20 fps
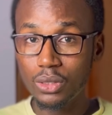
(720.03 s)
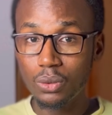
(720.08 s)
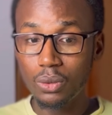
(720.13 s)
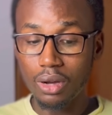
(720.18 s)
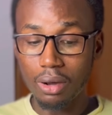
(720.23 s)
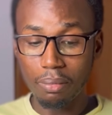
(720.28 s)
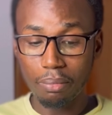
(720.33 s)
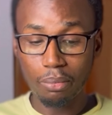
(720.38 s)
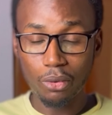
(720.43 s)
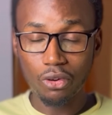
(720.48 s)
your
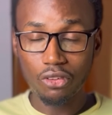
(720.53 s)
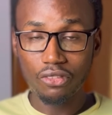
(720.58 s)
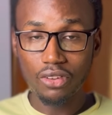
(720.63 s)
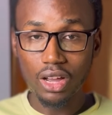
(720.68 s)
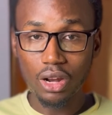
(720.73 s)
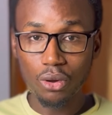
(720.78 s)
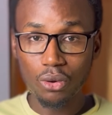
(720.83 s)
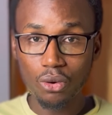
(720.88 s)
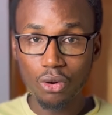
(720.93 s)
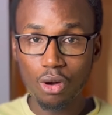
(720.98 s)

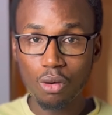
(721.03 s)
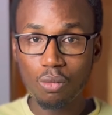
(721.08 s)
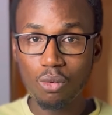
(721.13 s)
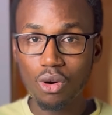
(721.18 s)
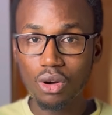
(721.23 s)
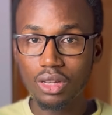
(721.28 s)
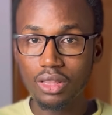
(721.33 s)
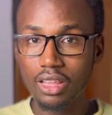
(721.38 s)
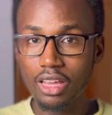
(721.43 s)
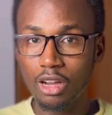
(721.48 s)
profile on
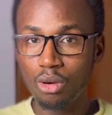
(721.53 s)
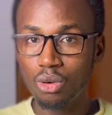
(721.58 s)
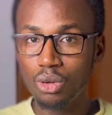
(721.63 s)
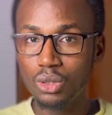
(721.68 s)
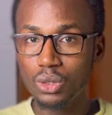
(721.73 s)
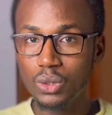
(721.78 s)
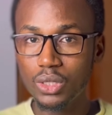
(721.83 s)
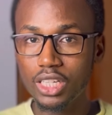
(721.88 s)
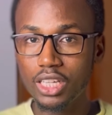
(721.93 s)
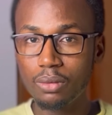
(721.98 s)
Upwork, they are going
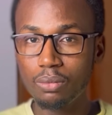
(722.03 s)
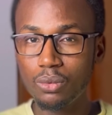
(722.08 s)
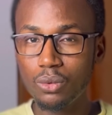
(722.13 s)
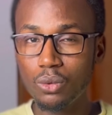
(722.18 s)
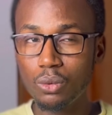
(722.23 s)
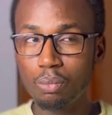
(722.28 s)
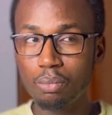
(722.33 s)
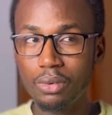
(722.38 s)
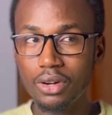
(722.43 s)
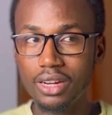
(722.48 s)
to give
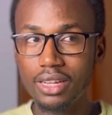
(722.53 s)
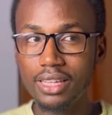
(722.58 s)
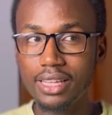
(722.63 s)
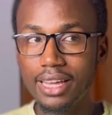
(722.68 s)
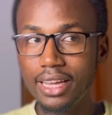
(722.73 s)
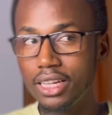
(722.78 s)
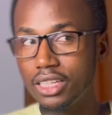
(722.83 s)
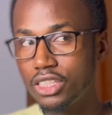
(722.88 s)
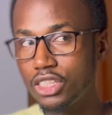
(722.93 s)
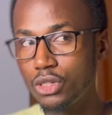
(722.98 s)
you free
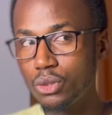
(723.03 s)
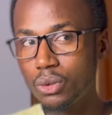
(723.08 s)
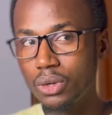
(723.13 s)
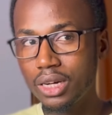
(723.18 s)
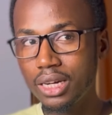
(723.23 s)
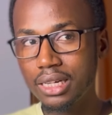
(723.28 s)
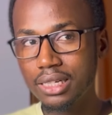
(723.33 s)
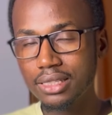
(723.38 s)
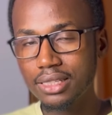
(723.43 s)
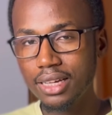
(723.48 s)
80
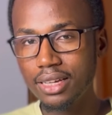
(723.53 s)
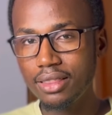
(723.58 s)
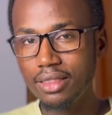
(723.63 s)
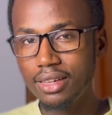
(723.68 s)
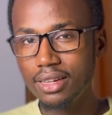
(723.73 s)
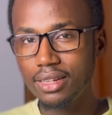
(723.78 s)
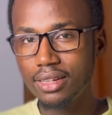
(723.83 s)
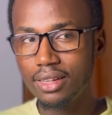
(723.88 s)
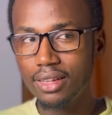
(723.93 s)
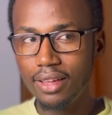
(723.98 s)
connect, I
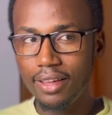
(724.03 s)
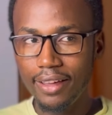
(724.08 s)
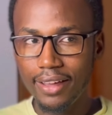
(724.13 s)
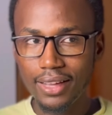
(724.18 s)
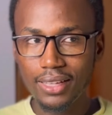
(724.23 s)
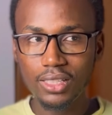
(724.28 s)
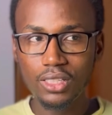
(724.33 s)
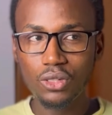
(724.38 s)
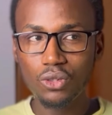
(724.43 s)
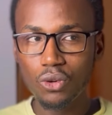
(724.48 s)
think
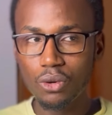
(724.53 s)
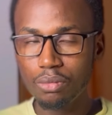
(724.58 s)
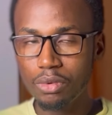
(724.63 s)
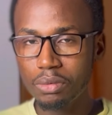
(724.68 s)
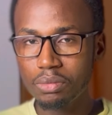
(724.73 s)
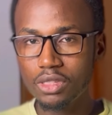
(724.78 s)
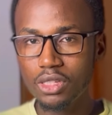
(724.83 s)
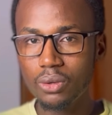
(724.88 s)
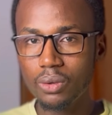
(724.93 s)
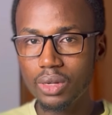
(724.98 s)
80 or
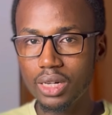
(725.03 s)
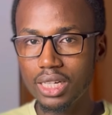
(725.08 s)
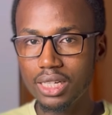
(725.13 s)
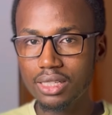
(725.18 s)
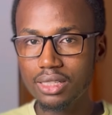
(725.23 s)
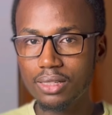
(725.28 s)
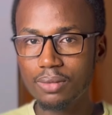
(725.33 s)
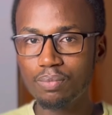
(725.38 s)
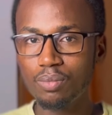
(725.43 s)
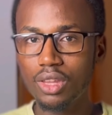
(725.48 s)
50
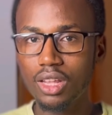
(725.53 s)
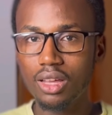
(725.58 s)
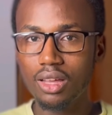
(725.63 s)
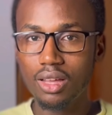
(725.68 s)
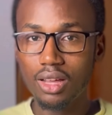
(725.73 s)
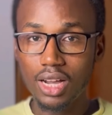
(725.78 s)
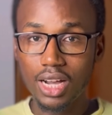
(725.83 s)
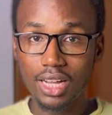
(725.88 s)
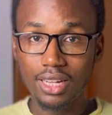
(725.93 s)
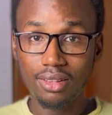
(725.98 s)
connect.
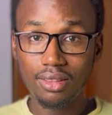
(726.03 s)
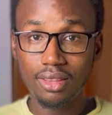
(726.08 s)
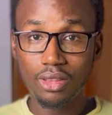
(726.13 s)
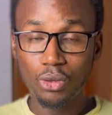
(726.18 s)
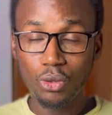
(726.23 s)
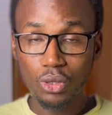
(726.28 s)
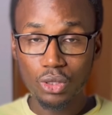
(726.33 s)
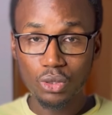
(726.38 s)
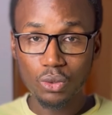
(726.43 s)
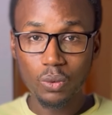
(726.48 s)
And
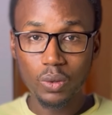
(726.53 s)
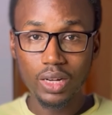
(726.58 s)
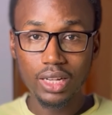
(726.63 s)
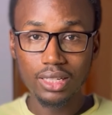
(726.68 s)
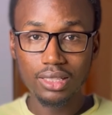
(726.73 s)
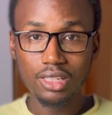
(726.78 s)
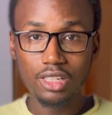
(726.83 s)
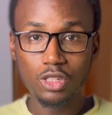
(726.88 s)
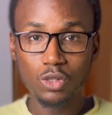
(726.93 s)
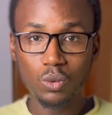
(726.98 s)
those
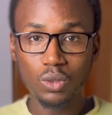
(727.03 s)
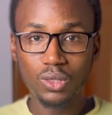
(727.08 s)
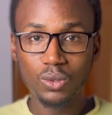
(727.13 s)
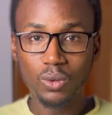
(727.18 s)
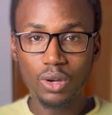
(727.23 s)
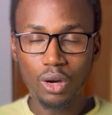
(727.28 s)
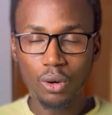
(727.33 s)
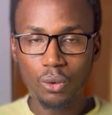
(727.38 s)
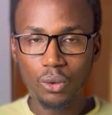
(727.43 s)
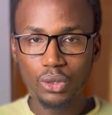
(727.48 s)
connect is what you
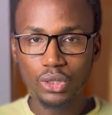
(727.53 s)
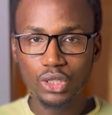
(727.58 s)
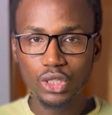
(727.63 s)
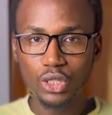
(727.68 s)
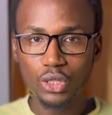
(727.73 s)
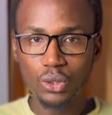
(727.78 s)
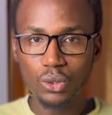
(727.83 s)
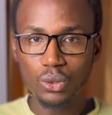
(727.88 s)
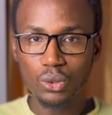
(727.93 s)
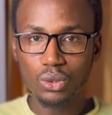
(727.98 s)
are going
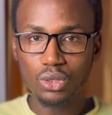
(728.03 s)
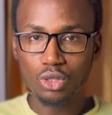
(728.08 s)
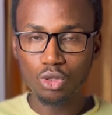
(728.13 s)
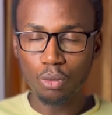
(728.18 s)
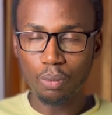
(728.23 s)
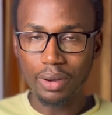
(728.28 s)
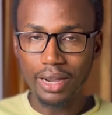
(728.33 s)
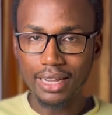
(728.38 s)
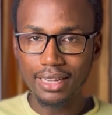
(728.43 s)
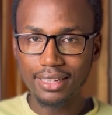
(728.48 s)
to use to
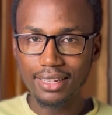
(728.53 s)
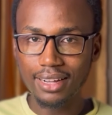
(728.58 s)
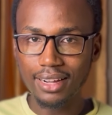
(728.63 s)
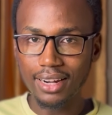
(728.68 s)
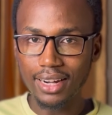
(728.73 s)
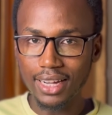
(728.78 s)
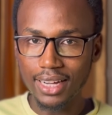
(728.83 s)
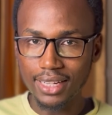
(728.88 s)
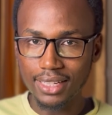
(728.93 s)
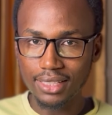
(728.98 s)
find
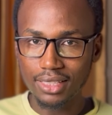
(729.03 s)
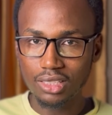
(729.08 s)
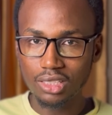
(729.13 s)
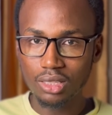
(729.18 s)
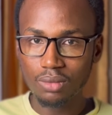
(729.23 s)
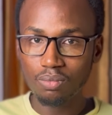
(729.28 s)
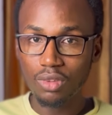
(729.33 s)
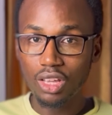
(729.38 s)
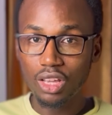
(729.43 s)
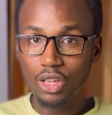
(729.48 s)
client.
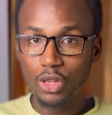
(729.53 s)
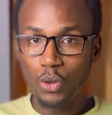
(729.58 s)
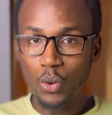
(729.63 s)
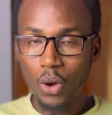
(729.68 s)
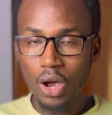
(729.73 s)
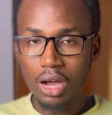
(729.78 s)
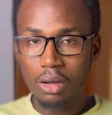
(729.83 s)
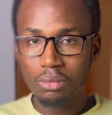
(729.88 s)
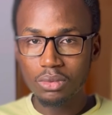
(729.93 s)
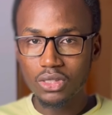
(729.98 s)
You
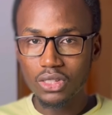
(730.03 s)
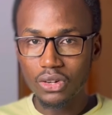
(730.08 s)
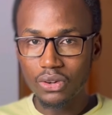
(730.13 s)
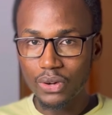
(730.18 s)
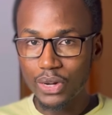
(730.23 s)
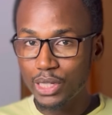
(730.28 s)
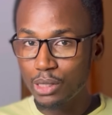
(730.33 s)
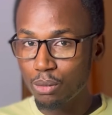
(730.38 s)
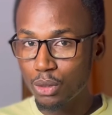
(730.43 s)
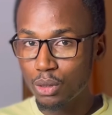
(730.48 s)
have the
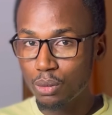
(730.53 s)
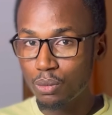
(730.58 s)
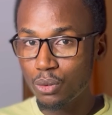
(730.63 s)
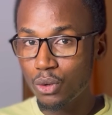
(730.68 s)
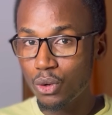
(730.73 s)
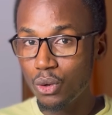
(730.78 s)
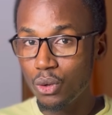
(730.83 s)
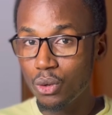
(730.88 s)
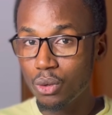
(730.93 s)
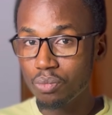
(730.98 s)
right
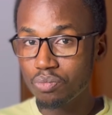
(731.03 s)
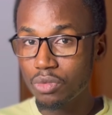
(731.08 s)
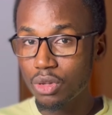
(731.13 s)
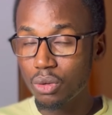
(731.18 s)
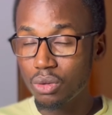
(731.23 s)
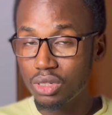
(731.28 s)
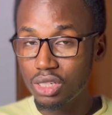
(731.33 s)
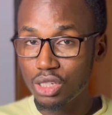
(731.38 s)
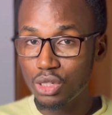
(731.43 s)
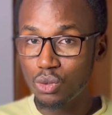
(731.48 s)
portfolio,
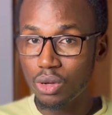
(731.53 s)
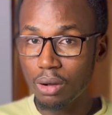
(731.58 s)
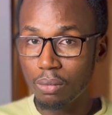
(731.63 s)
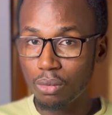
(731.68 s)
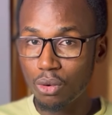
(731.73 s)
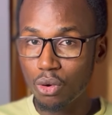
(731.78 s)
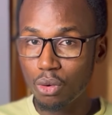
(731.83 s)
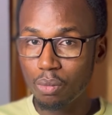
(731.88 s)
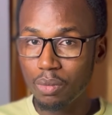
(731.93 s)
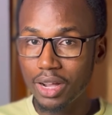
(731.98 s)
which is your
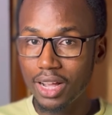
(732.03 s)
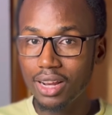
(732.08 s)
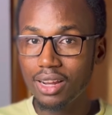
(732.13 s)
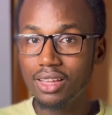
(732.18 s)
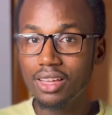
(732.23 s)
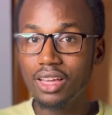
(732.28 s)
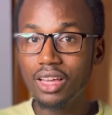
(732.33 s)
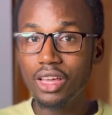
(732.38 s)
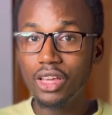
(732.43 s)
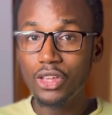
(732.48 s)
profile,
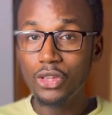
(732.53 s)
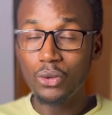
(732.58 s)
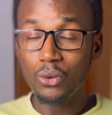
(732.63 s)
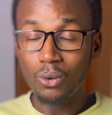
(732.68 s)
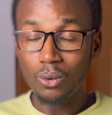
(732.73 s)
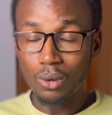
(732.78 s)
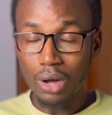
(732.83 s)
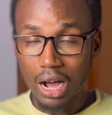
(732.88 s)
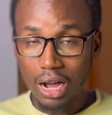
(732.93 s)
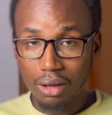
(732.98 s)

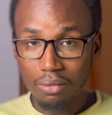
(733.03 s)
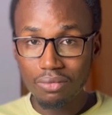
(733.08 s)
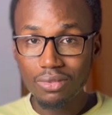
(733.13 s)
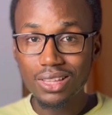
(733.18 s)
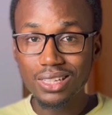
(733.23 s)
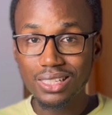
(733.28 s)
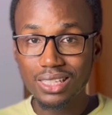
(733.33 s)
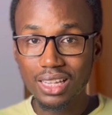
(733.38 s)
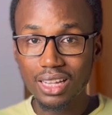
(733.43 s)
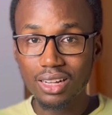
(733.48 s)
you have the
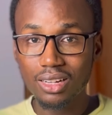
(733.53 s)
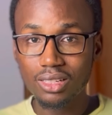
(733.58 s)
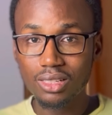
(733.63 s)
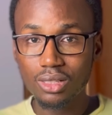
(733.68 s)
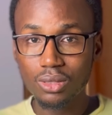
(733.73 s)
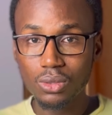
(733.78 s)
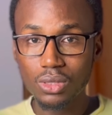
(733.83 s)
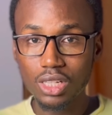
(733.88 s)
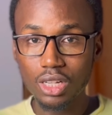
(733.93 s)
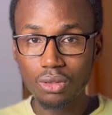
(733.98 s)
skills
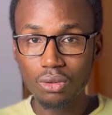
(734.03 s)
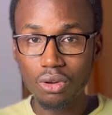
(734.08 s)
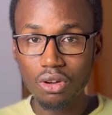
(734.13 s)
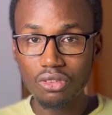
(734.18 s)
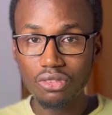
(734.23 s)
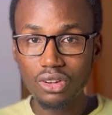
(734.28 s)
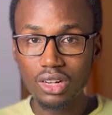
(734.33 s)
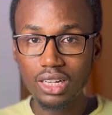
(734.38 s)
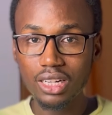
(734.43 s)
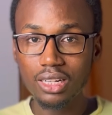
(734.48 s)
to start
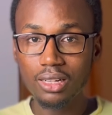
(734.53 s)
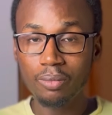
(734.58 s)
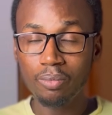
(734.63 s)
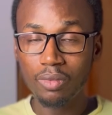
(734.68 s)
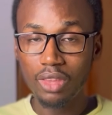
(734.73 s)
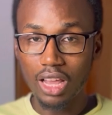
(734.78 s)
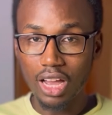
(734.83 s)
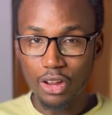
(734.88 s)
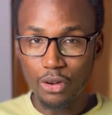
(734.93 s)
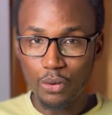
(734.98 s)
offering,
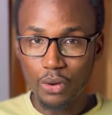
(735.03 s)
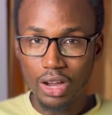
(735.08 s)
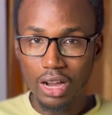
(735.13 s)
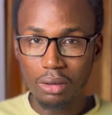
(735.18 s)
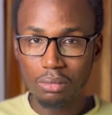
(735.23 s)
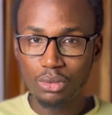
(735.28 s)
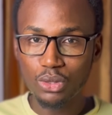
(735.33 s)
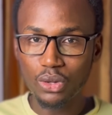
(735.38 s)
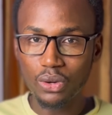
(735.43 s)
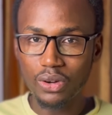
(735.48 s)
and you
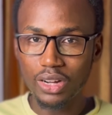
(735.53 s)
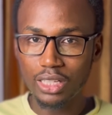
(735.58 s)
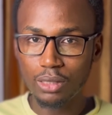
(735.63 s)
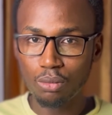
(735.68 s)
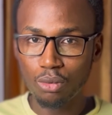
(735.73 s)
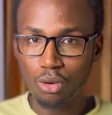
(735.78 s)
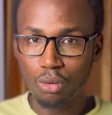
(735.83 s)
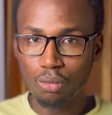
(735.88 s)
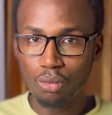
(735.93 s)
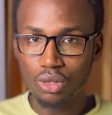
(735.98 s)
have the right
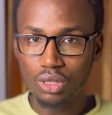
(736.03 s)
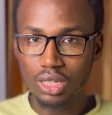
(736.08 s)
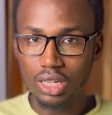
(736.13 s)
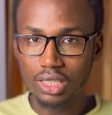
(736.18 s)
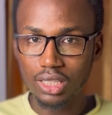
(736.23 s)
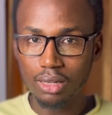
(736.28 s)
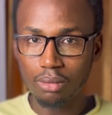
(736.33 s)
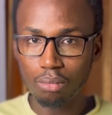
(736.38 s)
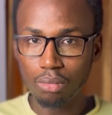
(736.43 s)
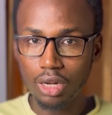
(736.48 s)
proposal
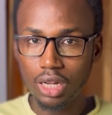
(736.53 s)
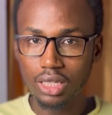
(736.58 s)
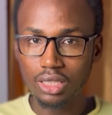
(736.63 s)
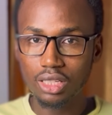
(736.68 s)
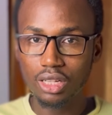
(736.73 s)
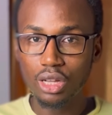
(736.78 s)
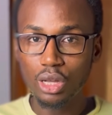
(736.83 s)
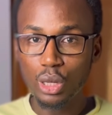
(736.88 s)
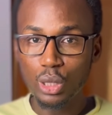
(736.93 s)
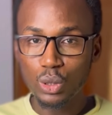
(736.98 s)
template.
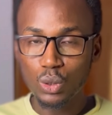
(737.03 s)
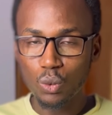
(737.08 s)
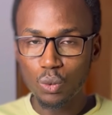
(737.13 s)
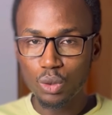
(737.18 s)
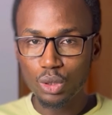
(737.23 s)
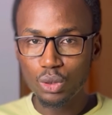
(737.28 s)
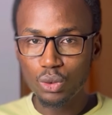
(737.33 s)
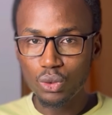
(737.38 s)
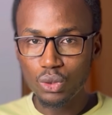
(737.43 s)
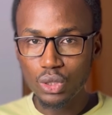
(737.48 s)
So
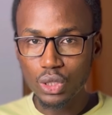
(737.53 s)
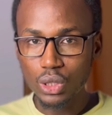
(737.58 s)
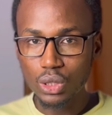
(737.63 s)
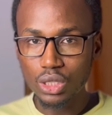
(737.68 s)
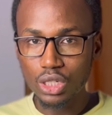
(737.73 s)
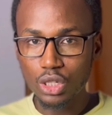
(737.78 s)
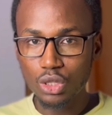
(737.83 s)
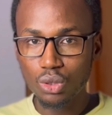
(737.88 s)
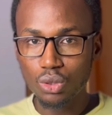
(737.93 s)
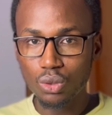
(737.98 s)
what you just
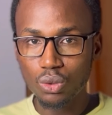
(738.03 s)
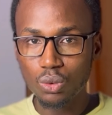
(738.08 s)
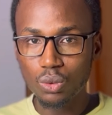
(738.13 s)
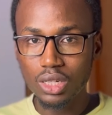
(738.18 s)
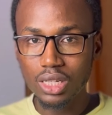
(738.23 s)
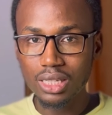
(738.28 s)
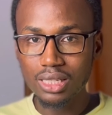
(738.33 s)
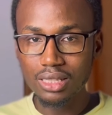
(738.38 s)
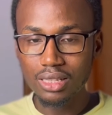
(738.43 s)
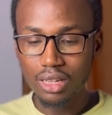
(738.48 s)
need to do
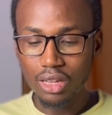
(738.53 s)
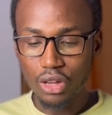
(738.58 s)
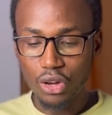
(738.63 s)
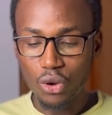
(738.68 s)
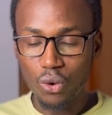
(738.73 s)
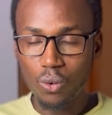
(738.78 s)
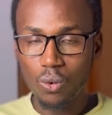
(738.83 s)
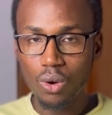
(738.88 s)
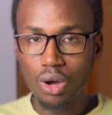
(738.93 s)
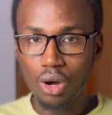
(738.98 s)
is
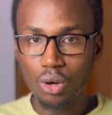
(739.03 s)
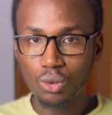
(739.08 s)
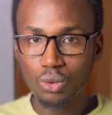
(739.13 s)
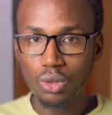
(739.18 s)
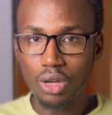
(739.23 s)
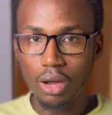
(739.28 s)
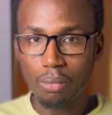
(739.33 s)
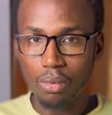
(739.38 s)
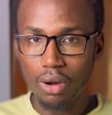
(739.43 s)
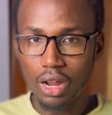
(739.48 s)
know how to
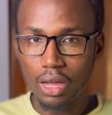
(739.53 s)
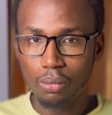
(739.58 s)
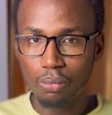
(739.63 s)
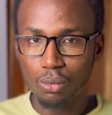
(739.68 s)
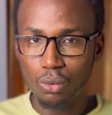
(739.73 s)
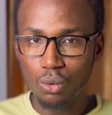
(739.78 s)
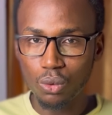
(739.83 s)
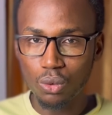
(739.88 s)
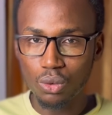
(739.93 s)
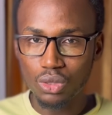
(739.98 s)
apply
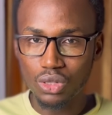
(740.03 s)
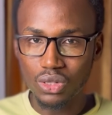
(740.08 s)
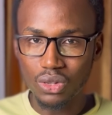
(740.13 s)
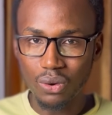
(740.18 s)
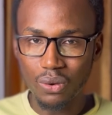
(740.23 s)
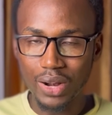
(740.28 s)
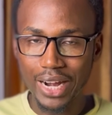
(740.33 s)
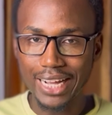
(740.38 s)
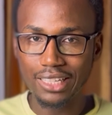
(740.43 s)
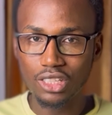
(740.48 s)
for the
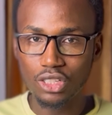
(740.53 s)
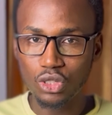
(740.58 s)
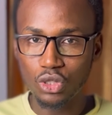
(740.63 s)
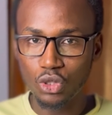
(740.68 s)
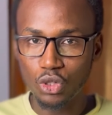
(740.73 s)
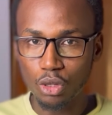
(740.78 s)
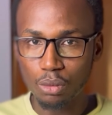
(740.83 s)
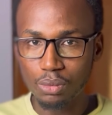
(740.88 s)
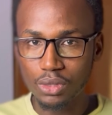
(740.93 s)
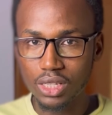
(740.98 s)
right
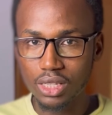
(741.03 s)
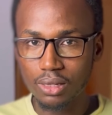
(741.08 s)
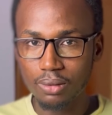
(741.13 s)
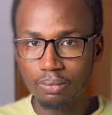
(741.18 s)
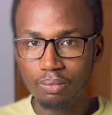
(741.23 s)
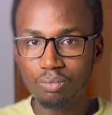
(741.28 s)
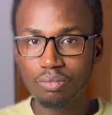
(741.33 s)
jobs.